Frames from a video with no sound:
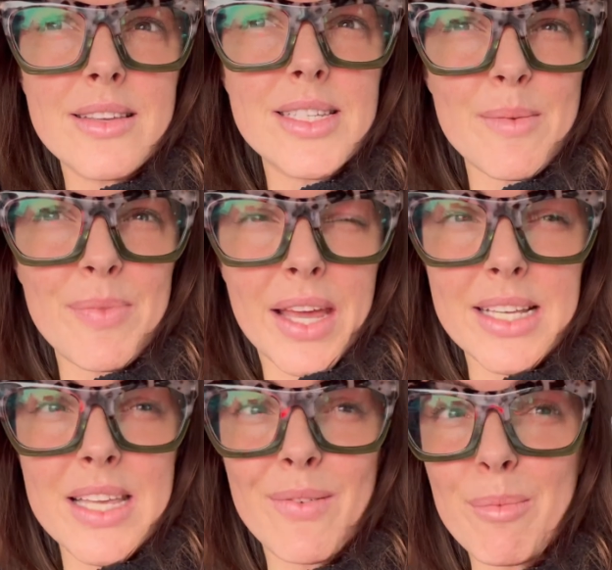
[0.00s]
some
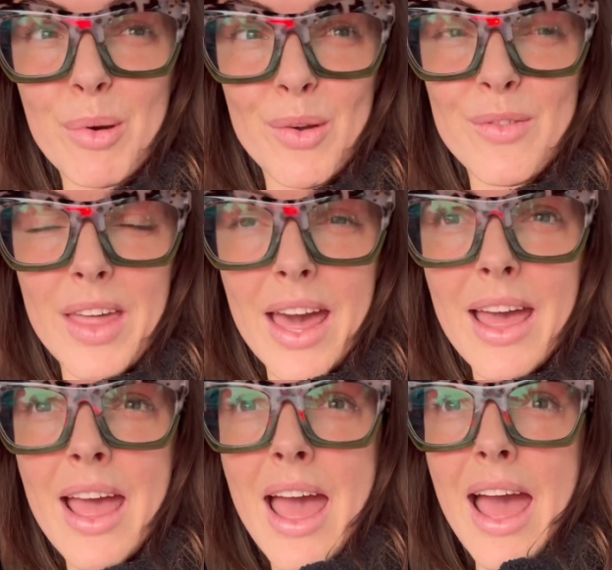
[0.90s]
things have improved there
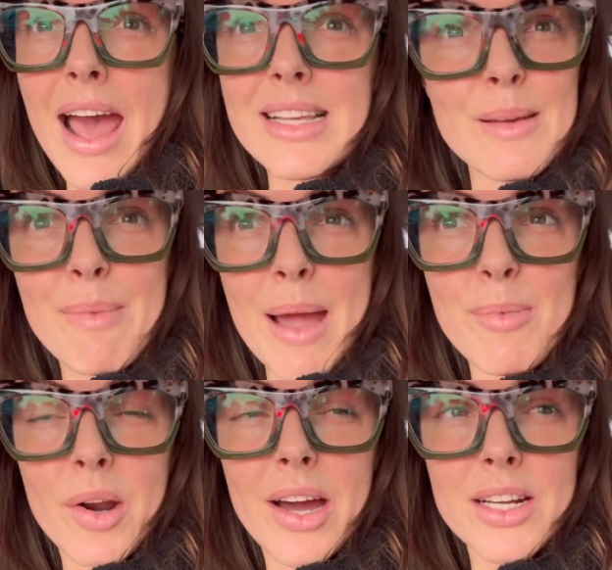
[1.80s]
as a
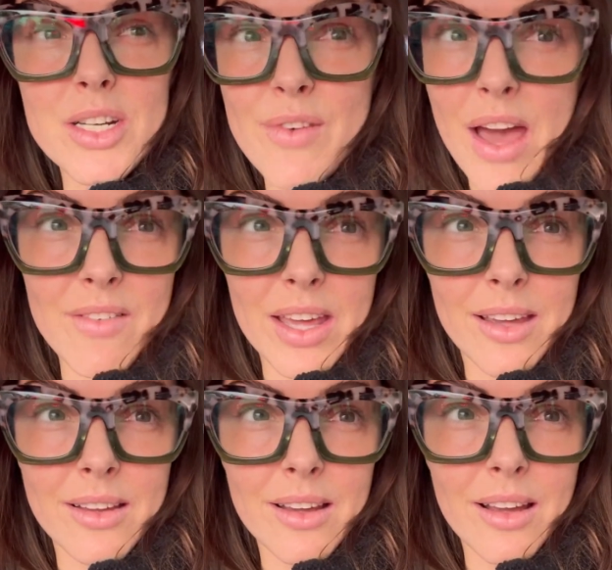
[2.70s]
byproduct of
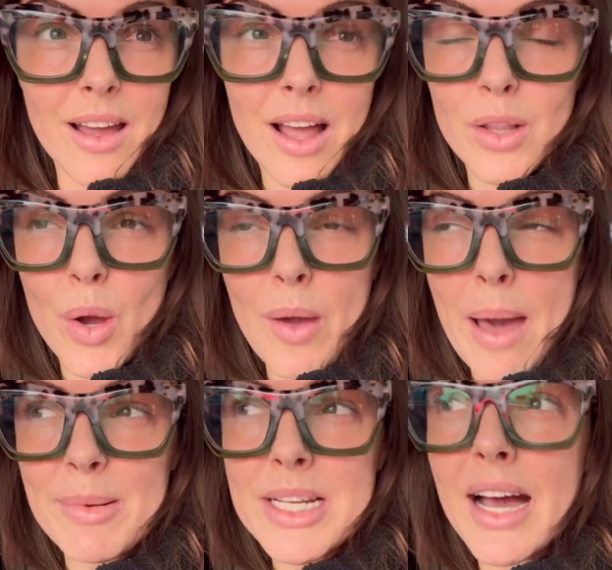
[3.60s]
having a low
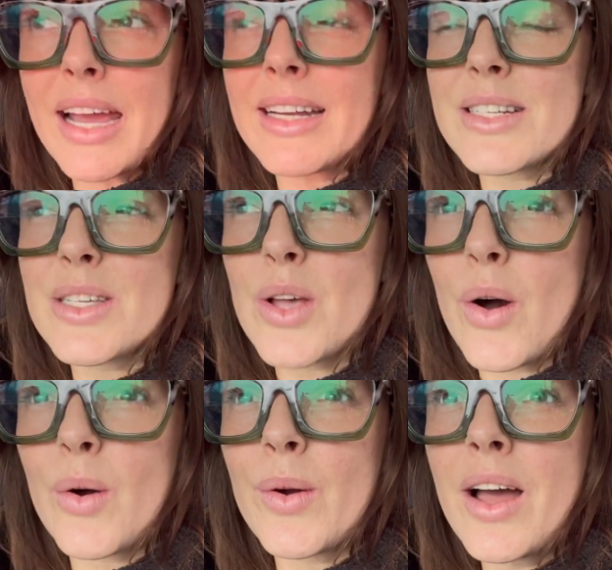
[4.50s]
appetite.
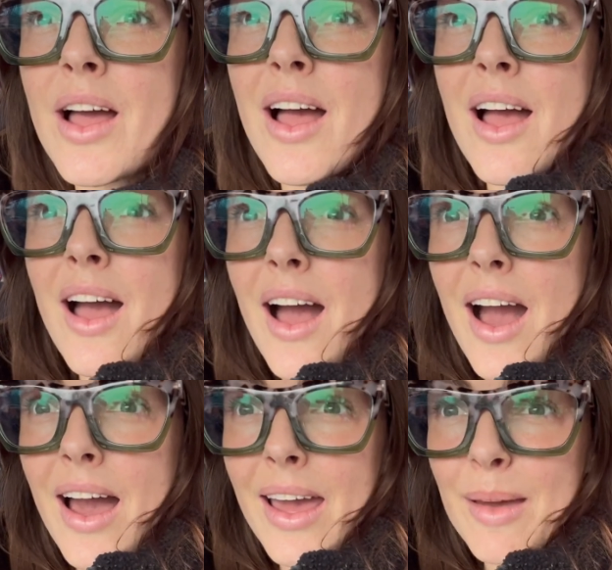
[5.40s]
So
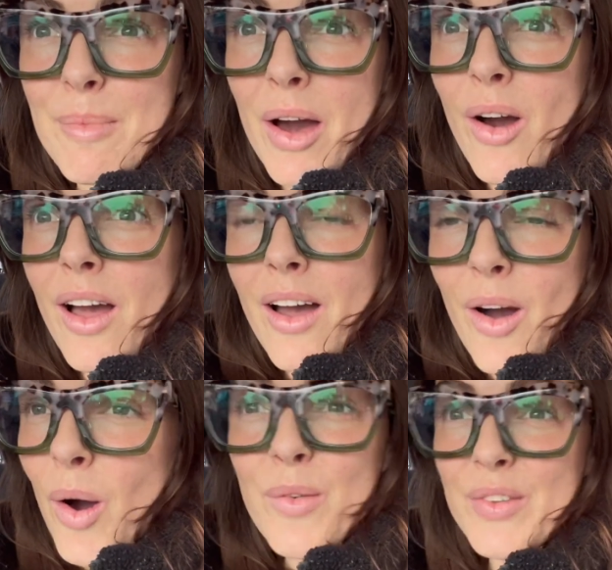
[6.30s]
I'm
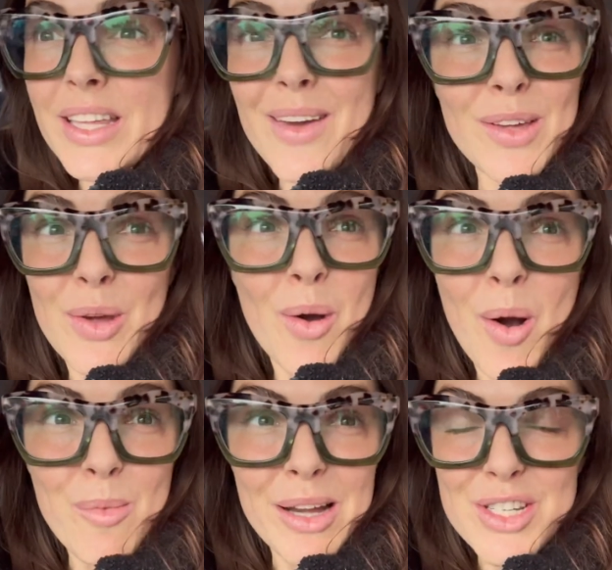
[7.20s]
hopefully giving you a
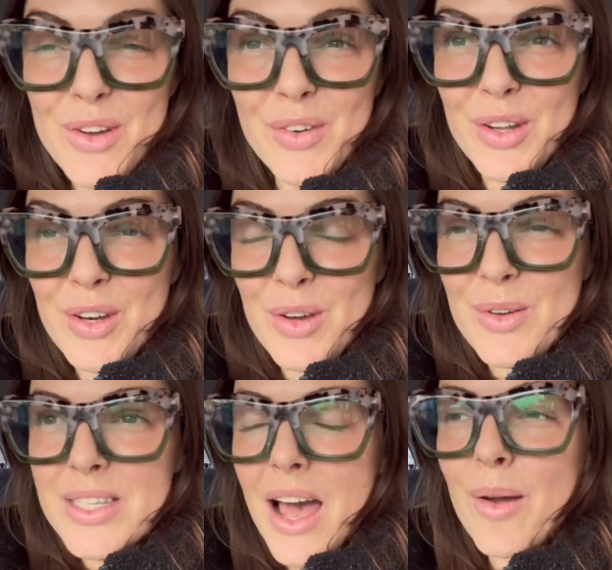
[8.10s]
whole bunch of good
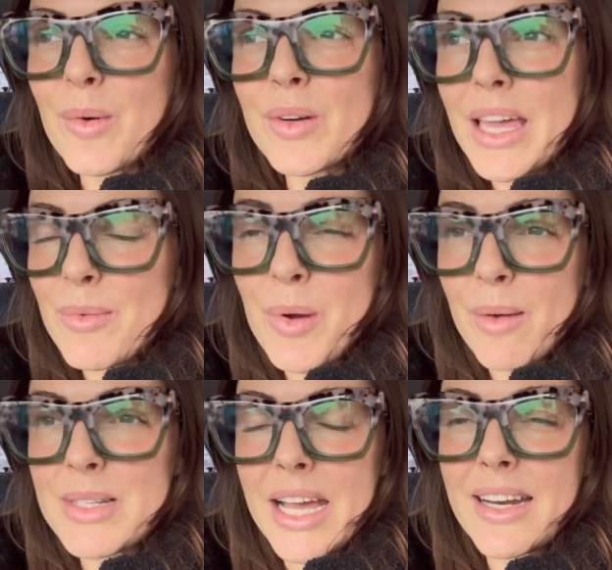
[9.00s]
news. I will keep you
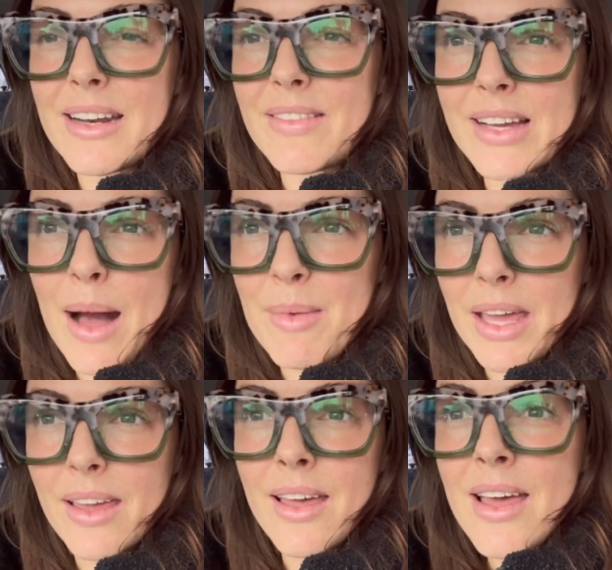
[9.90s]
updated in the
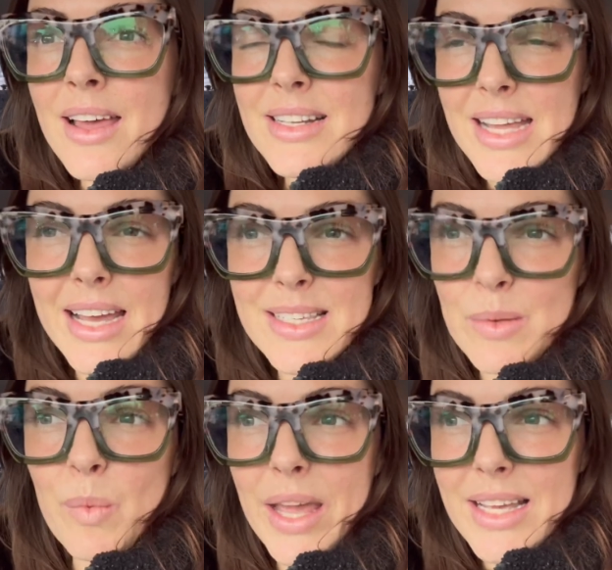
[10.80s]
coming days
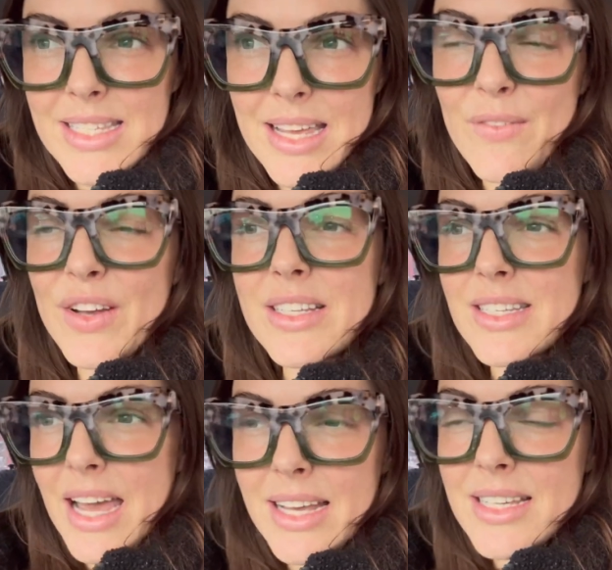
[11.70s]
and weeks if it
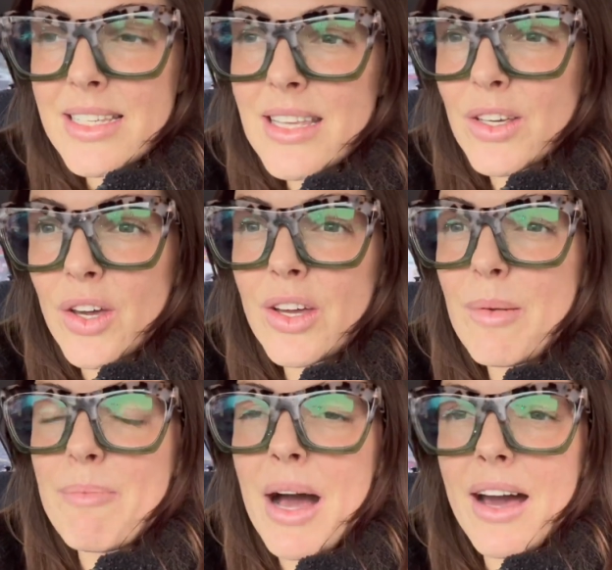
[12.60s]
stays
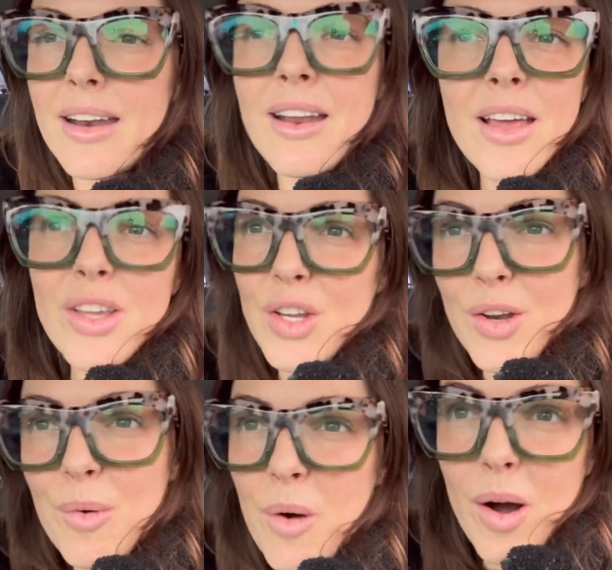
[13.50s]
good, but you
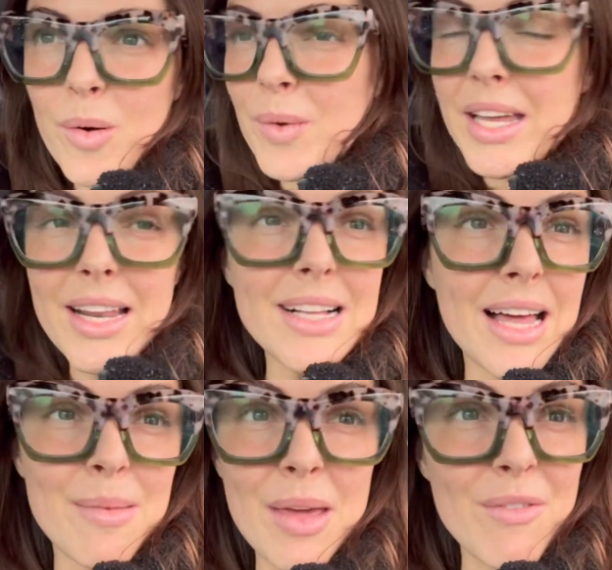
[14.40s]
know what? We're gonna
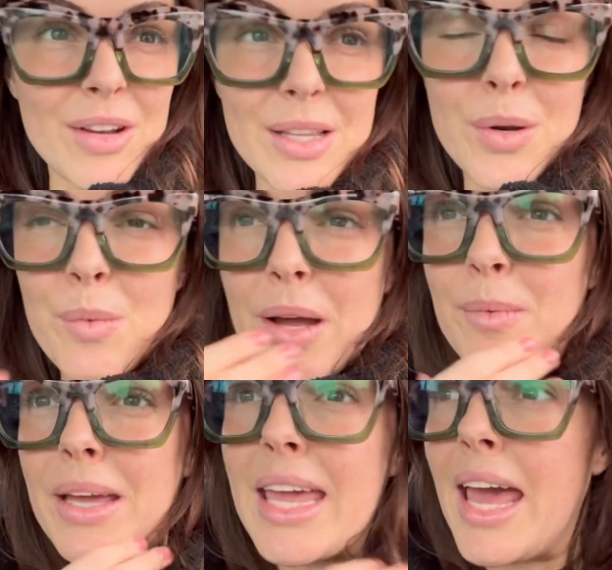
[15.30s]
claim every little win
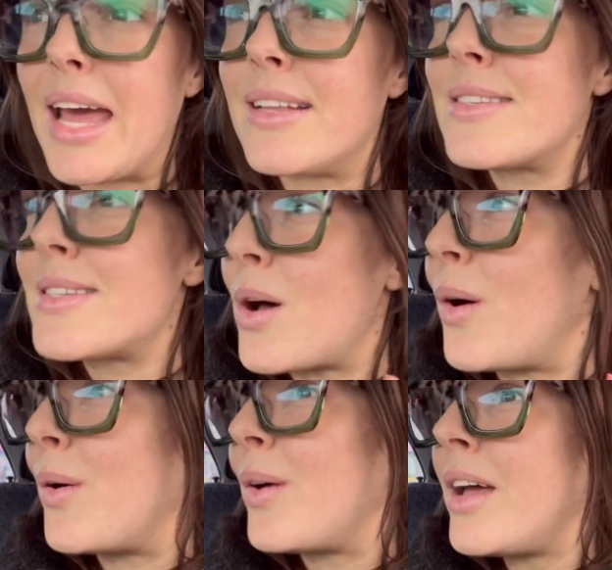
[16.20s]
we can.
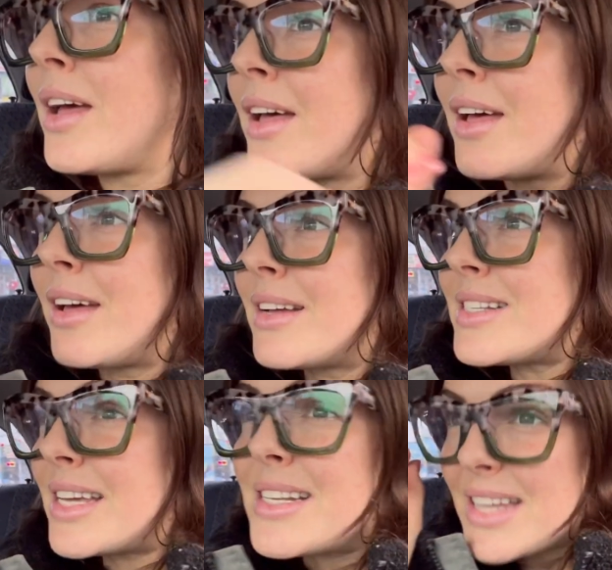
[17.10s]
So
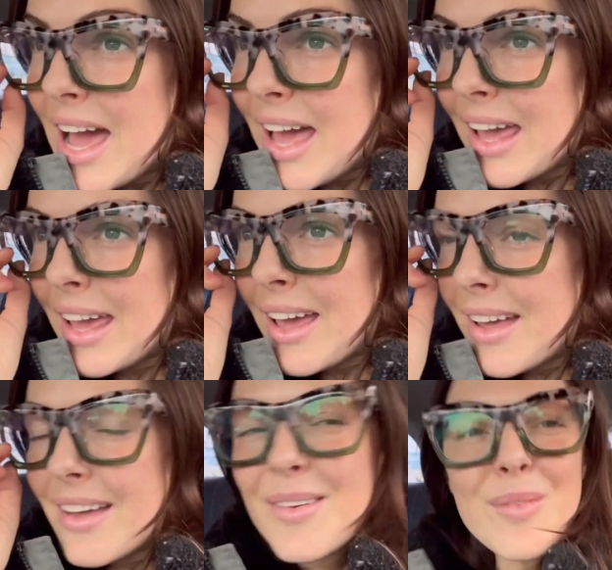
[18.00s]
today,
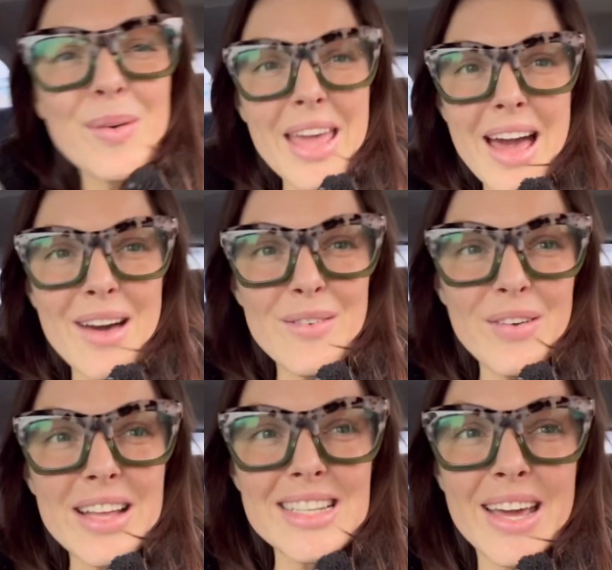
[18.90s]
we
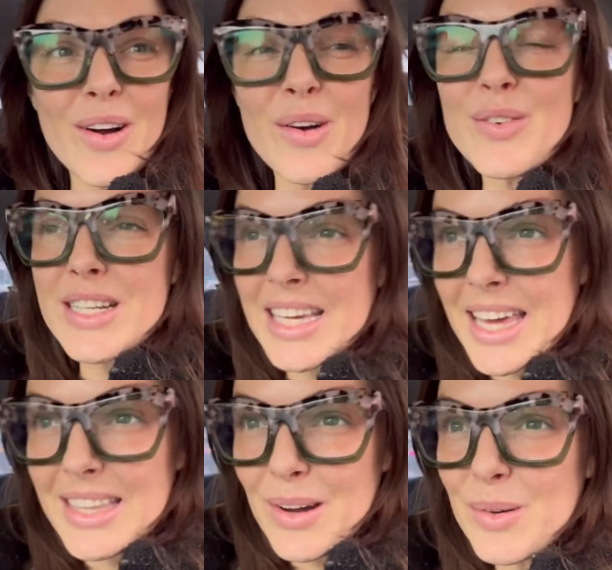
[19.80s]
have a day off
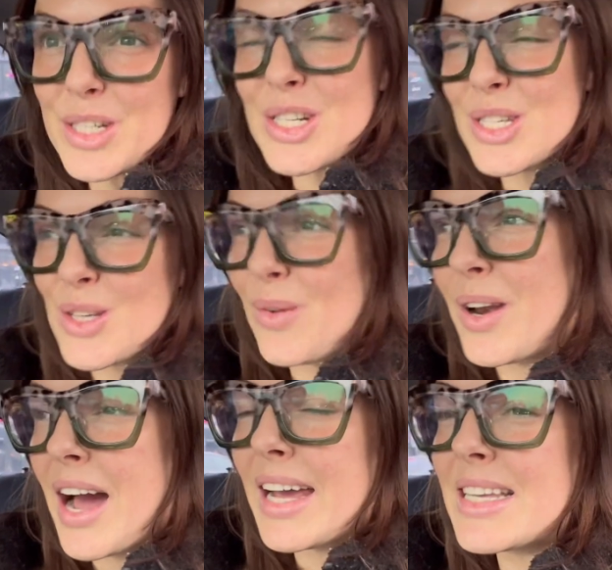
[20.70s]
together, which is so
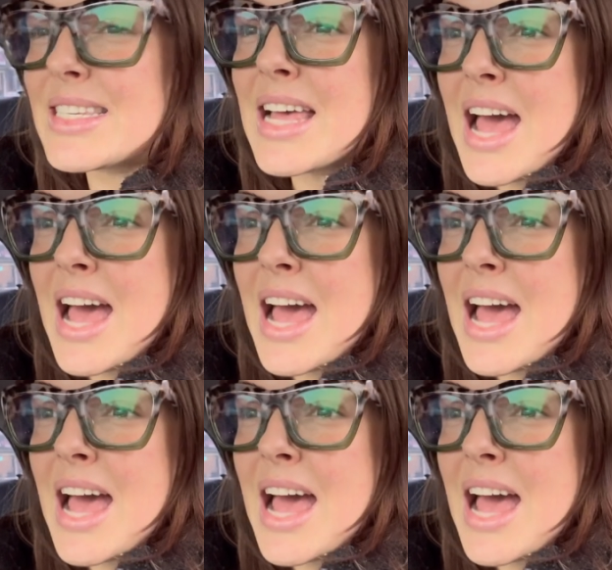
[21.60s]
nice.